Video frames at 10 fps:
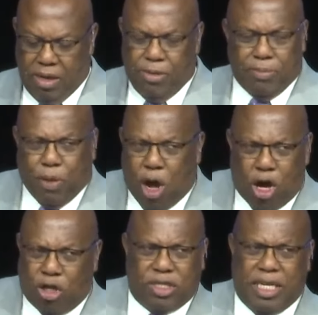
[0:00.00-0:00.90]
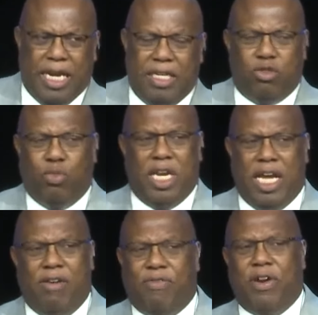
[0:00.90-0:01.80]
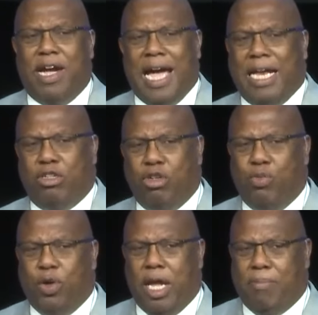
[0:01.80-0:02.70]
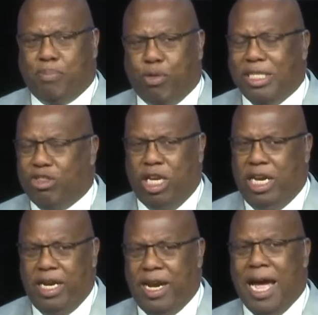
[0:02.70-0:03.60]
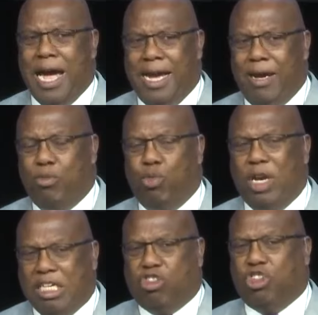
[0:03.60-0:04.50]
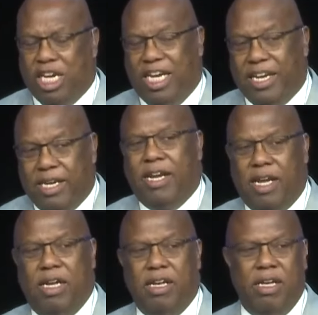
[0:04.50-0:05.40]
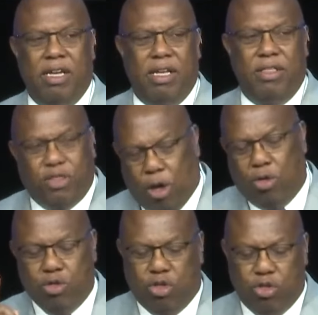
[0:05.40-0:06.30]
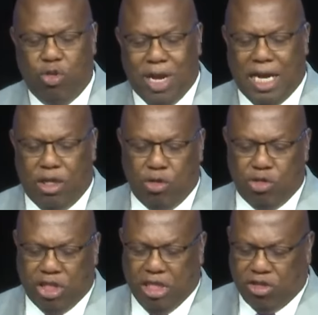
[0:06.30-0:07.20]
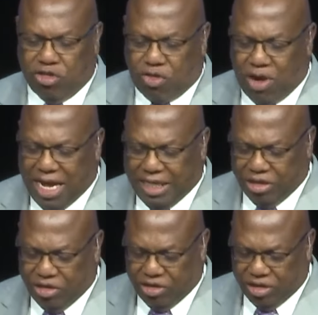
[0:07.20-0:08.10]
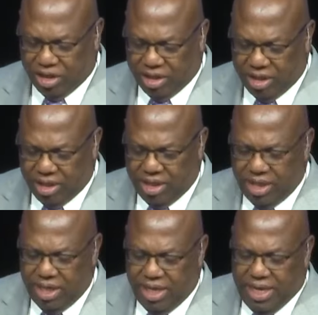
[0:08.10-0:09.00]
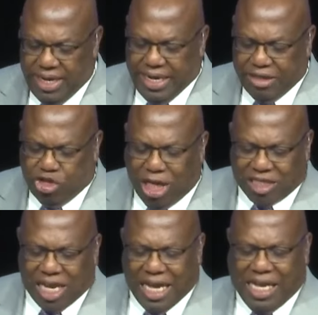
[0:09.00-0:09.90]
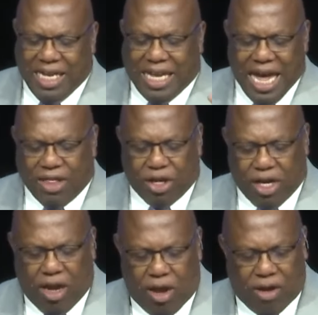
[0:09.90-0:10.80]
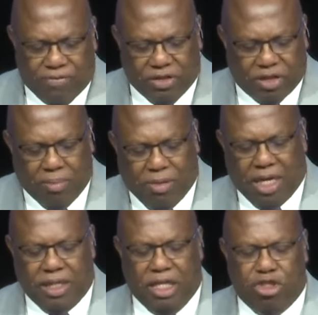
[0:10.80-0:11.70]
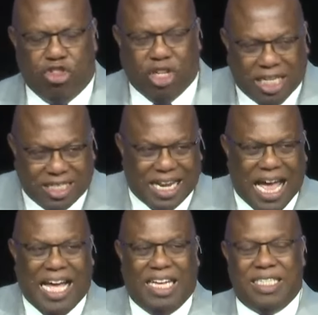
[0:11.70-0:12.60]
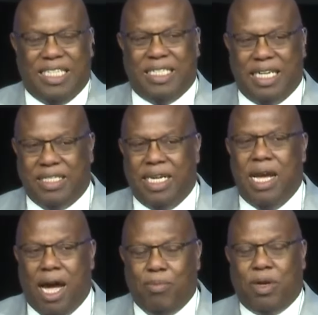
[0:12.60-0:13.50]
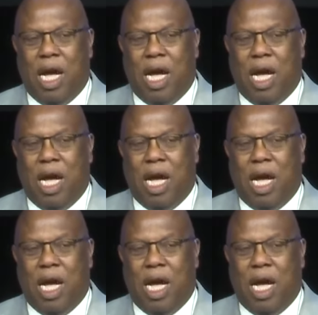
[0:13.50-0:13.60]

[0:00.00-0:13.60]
But Paul says, whatever I do when I'm preaching, I am reaching those who do not know Jesus Christ. And just like he gathered a harvest among the Gentiles, he says, I'm